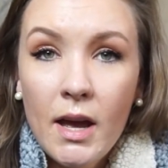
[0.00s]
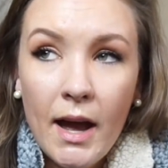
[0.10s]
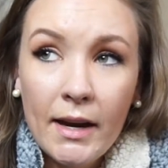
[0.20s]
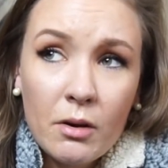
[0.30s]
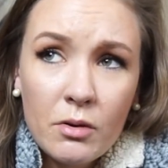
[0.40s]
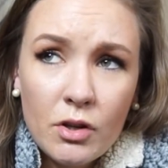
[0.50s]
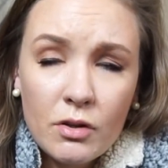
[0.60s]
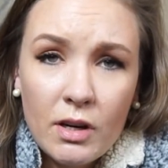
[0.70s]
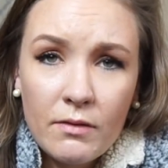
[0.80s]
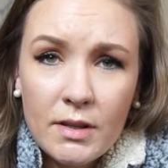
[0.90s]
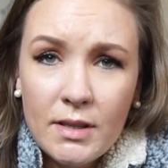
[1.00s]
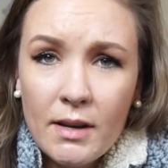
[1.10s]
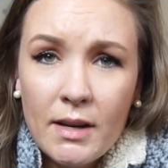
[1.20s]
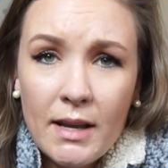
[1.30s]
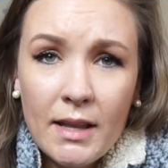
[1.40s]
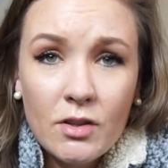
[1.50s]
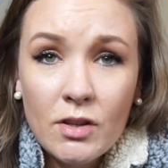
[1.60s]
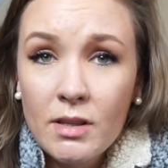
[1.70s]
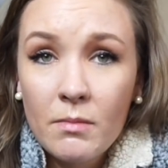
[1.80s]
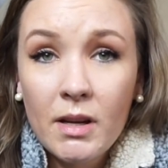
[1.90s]
I go to church every Sunday. That's
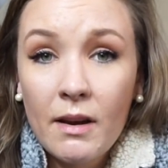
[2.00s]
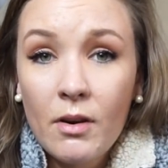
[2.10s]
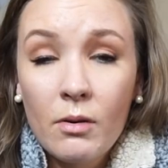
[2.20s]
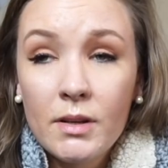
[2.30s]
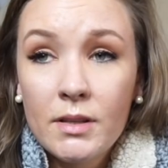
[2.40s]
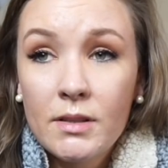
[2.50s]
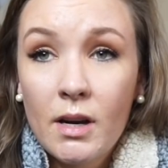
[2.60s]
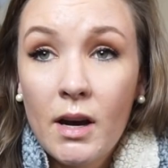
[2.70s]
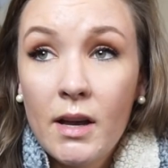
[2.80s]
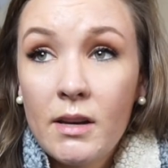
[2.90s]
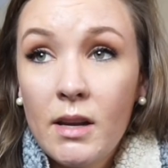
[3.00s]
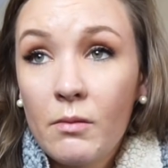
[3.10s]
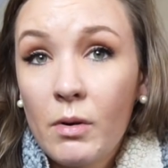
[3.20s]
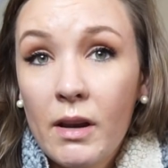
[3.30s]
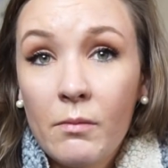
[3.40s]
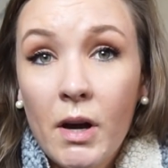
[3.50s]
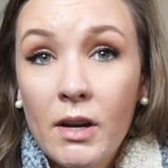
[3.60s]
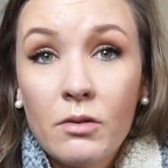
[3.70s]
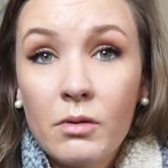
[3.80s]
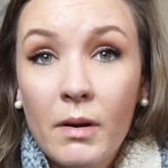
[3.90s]
just something I've always done, and
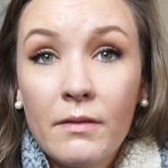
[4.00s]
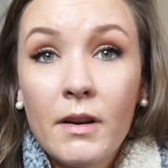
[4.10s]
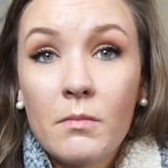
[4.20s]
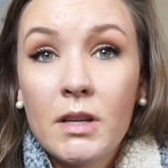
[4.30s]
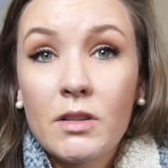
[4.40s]
I do it with my family.